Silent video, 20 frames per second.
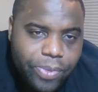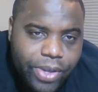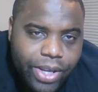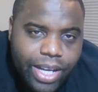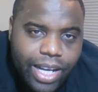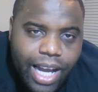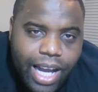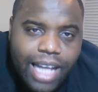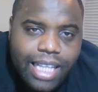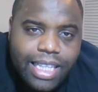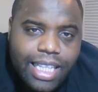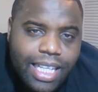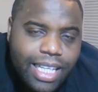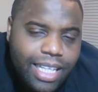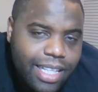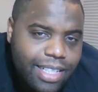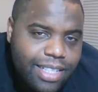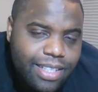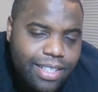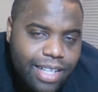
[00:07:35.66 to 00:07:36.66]
Uh, I
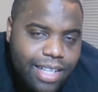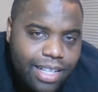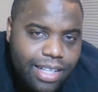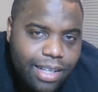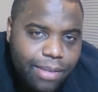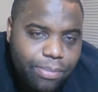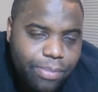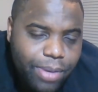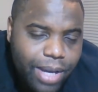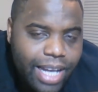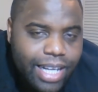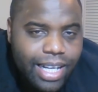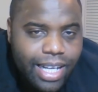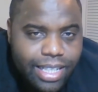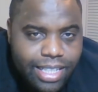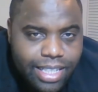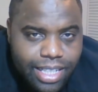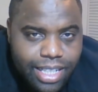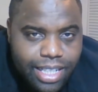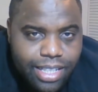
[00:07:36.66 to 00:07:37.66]
think it's not a bad
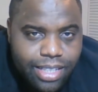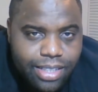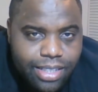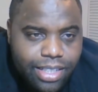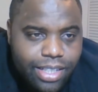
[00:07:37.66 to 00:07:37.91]
idea.